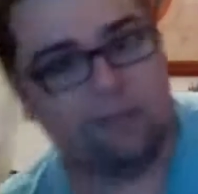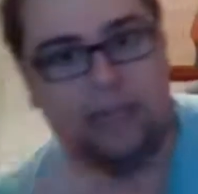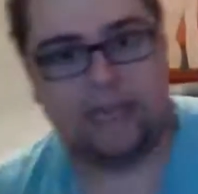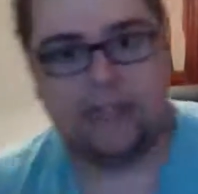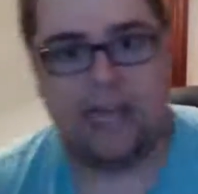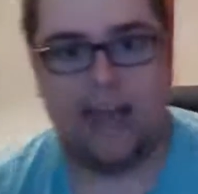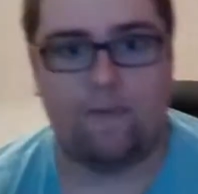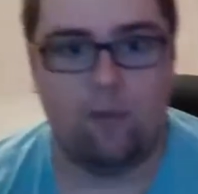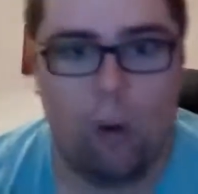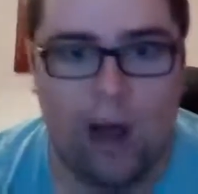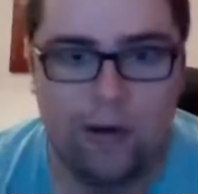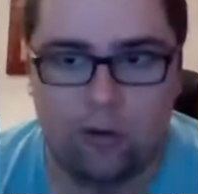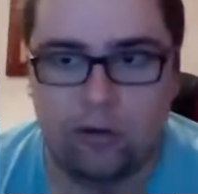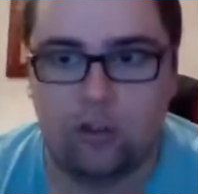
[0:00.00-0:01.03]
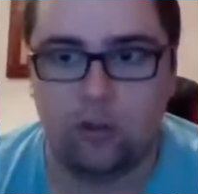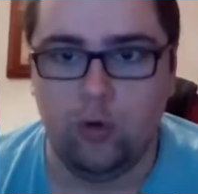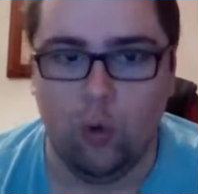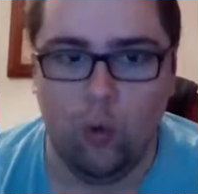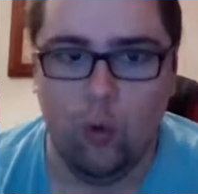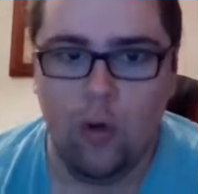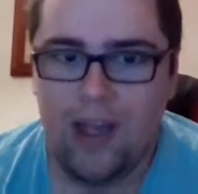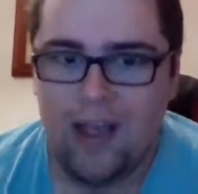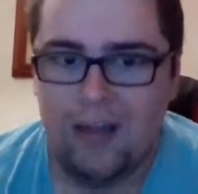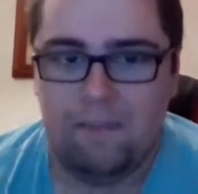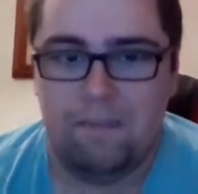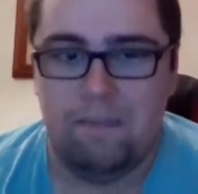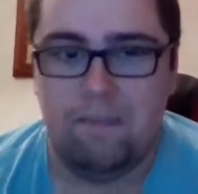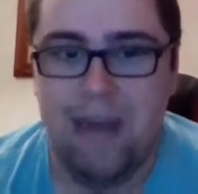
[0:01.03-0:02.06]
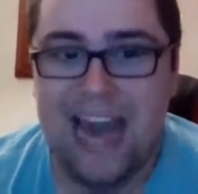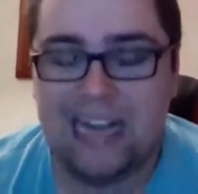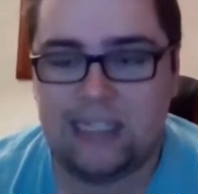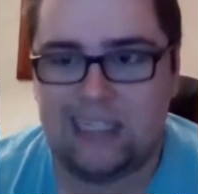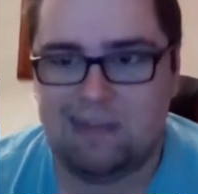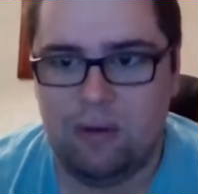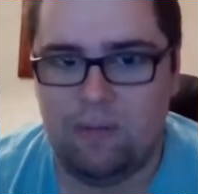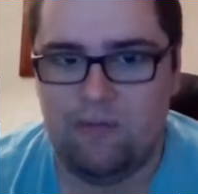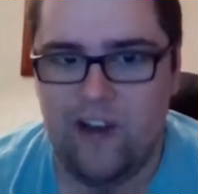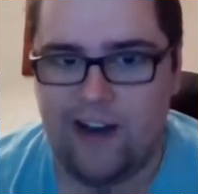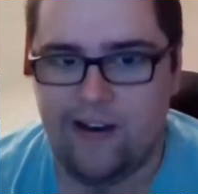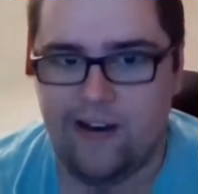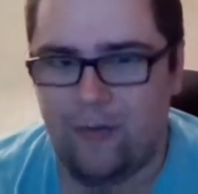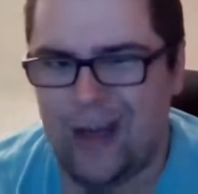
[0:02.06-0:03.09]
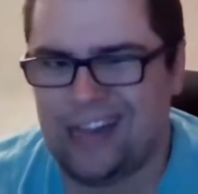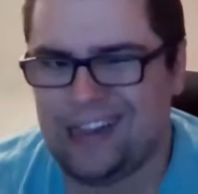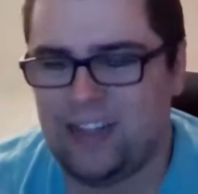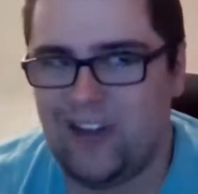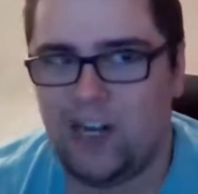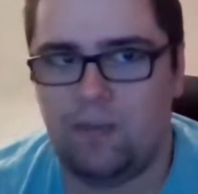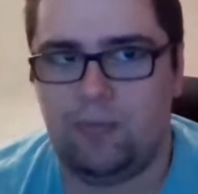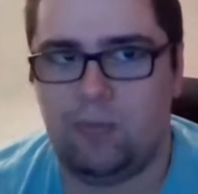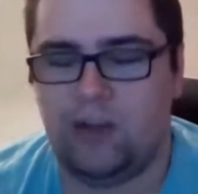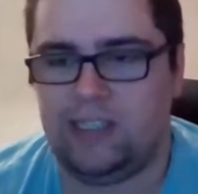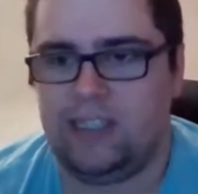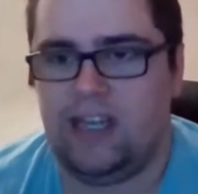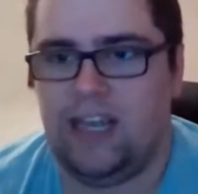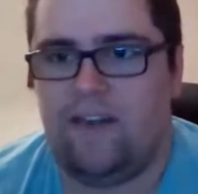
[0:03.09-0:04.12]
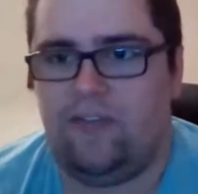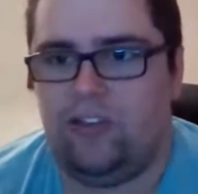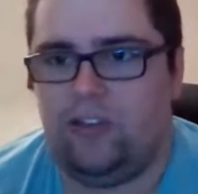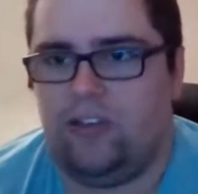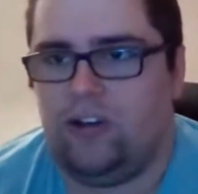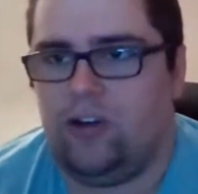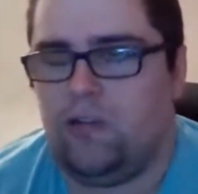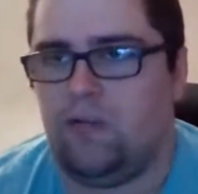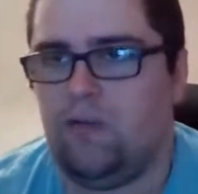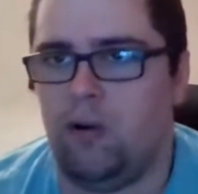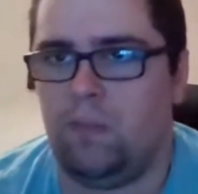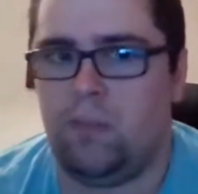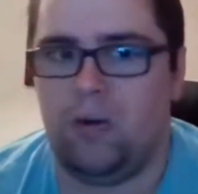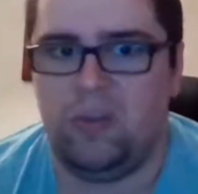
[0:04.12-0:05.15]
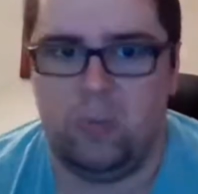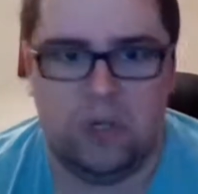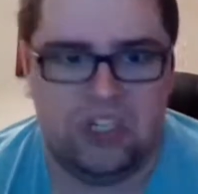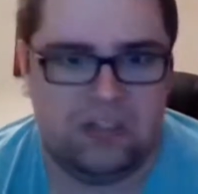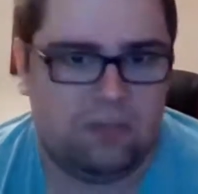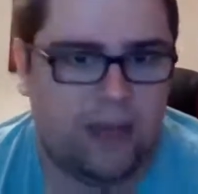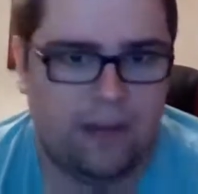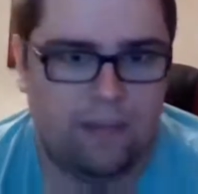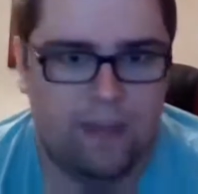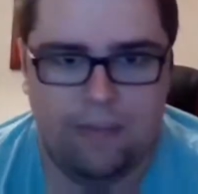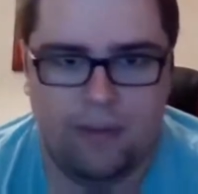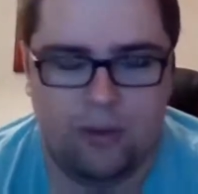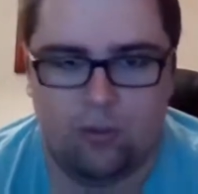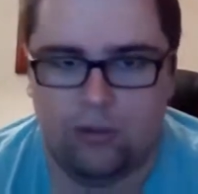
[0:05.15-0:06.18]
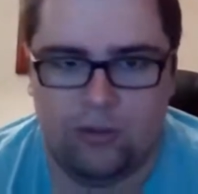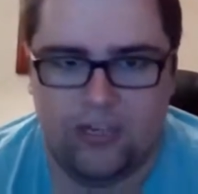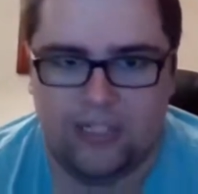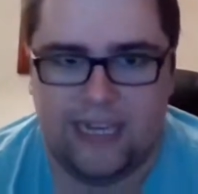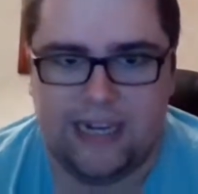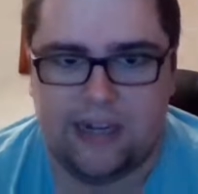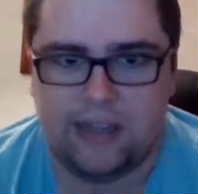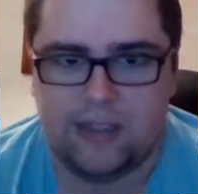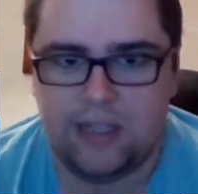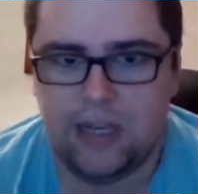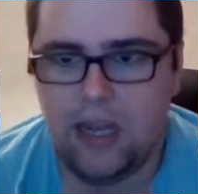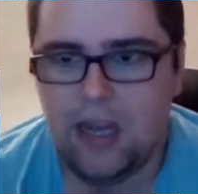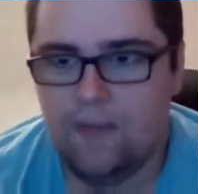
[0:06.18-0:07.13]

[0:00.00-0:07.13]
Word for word: them. They, they have one or two maximum very well-developed points, and they have third or fourth point, which is like maybe two, three seconds.